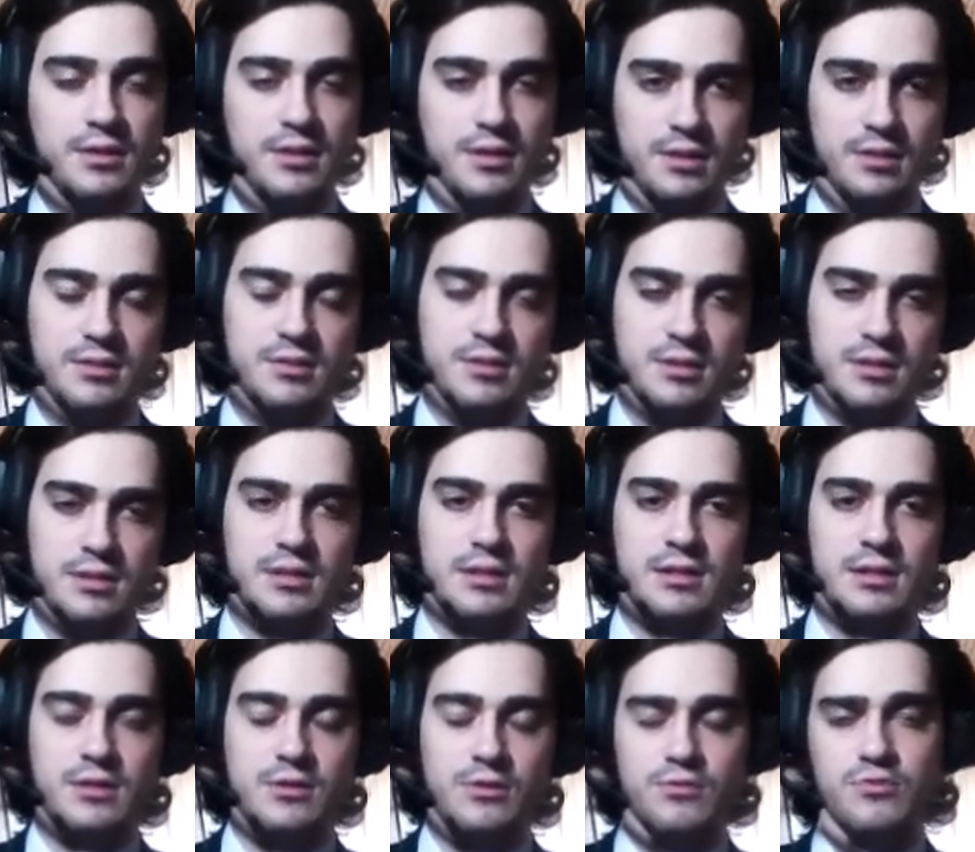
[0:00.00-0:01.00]
It
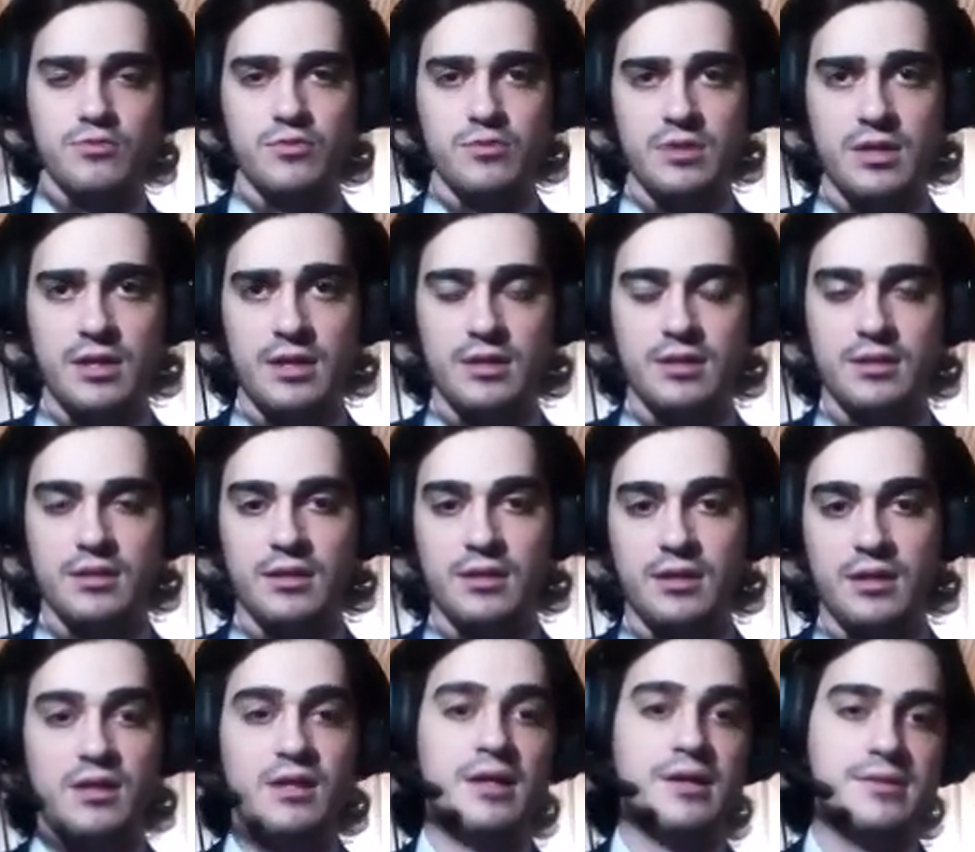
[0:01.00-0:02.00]
used to take
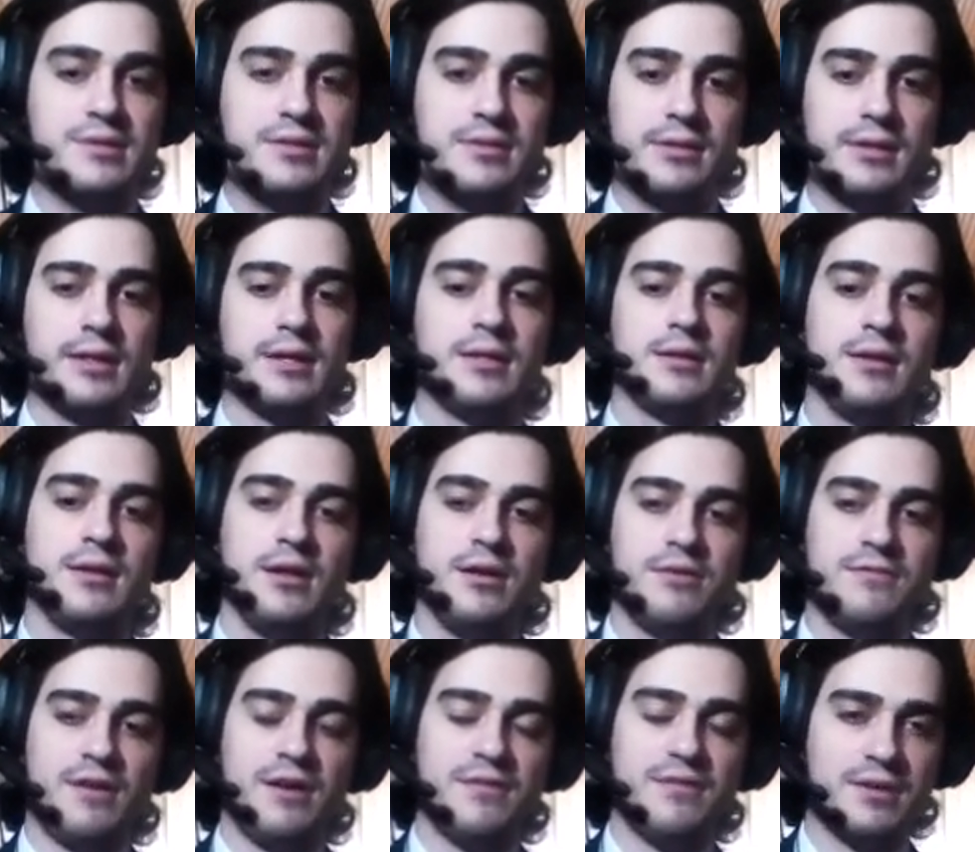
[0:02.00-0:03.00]
a lot, like
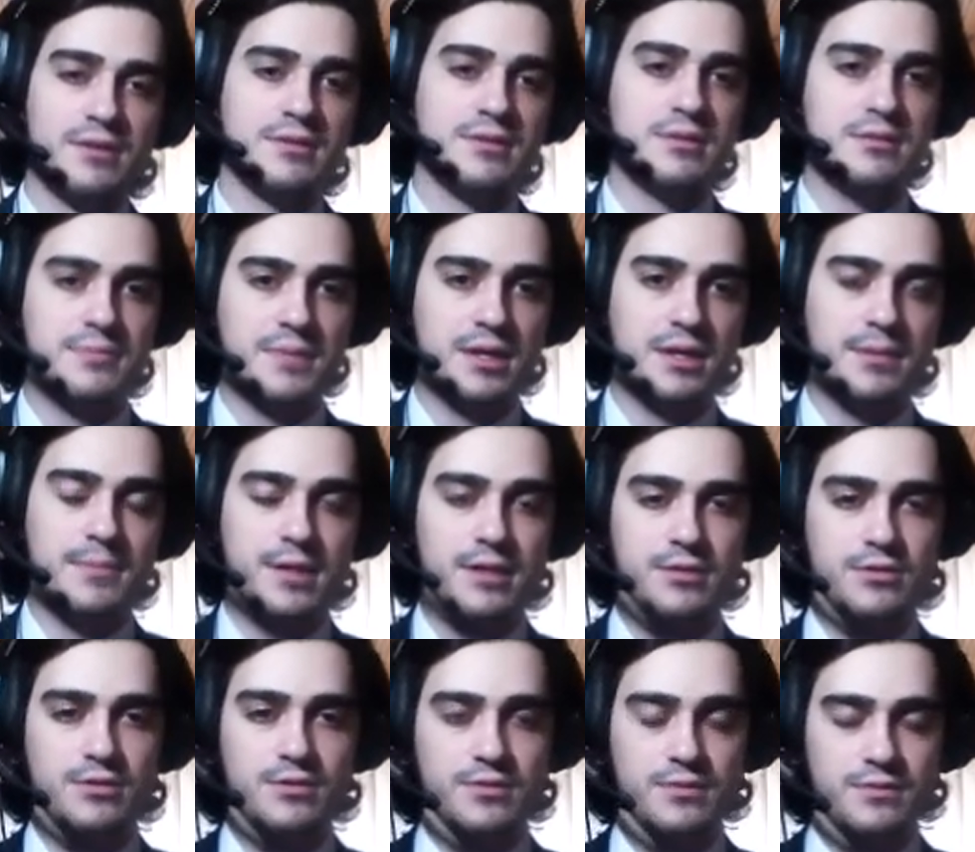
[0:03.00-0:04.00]
500
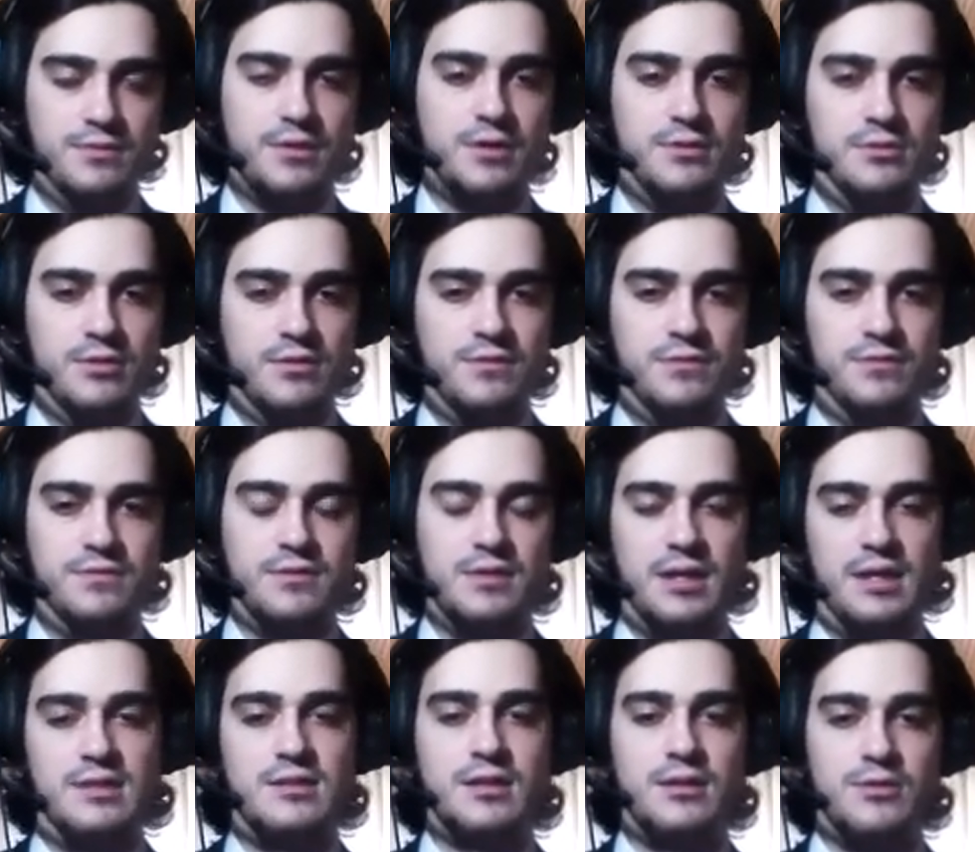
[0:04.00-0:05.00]
megabyte worth of
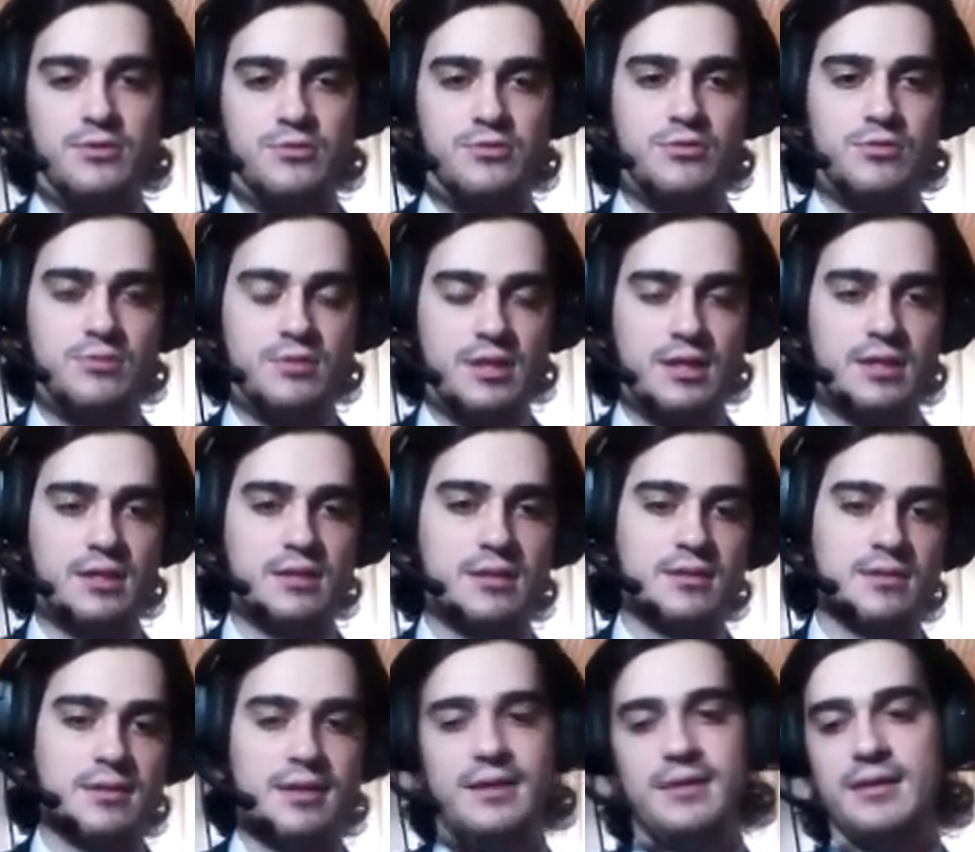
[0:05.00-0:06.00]
data used to take
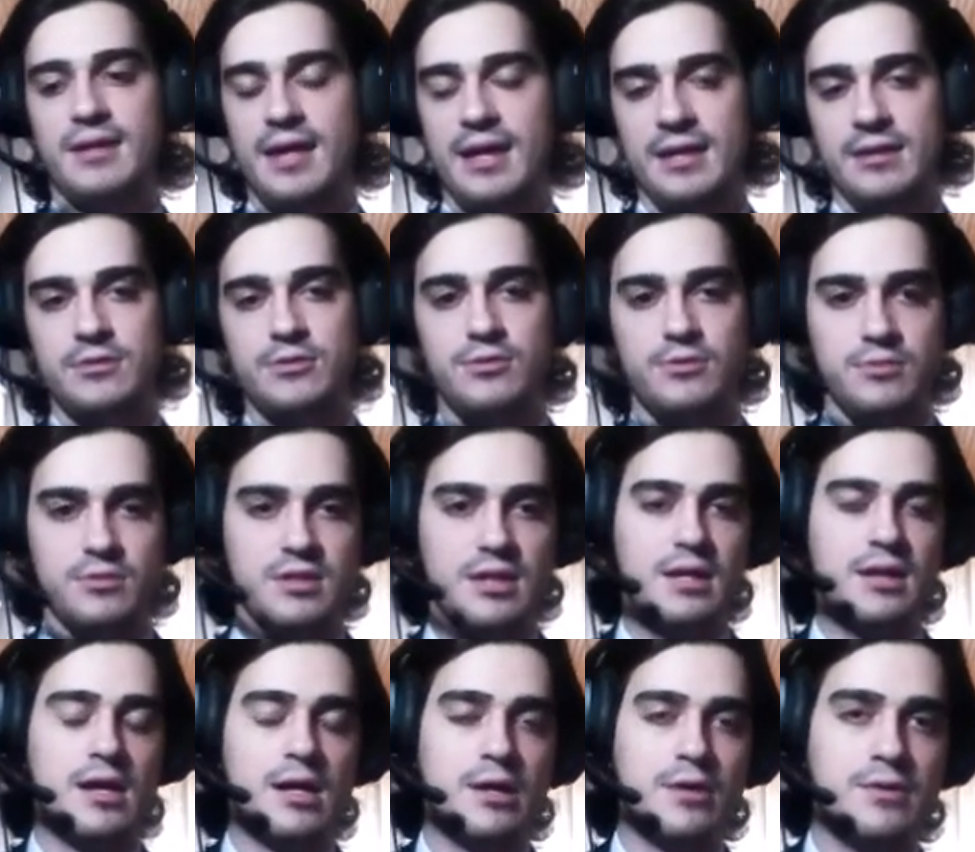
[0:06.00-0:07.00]
like 8 to 10
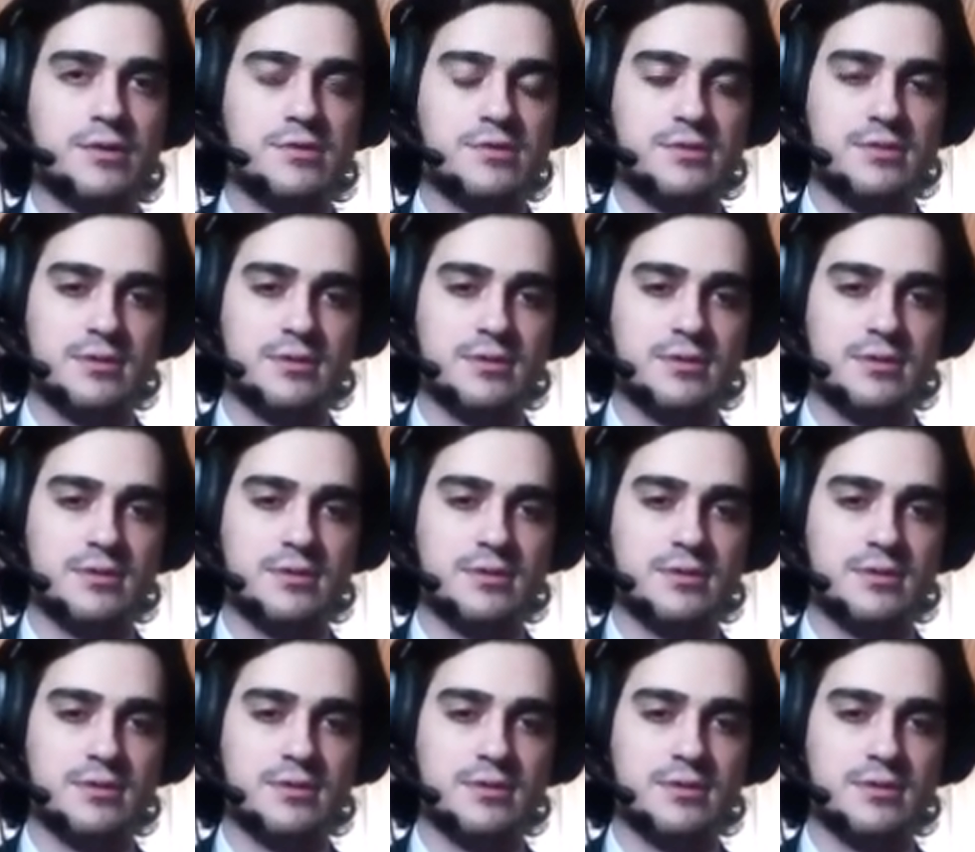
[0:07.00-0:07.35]
hours.